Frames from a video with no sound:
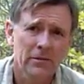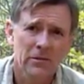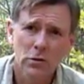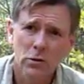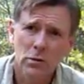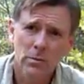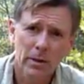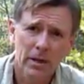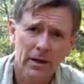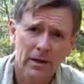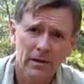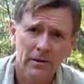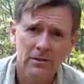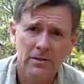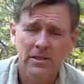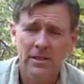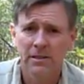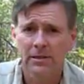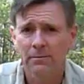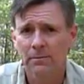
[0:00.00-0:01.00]
fuel
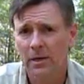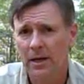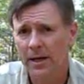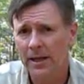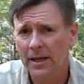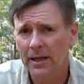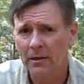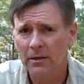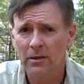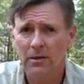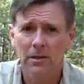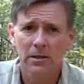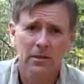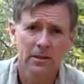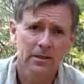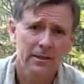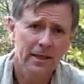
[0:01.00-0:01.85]
bottles and buying alcohol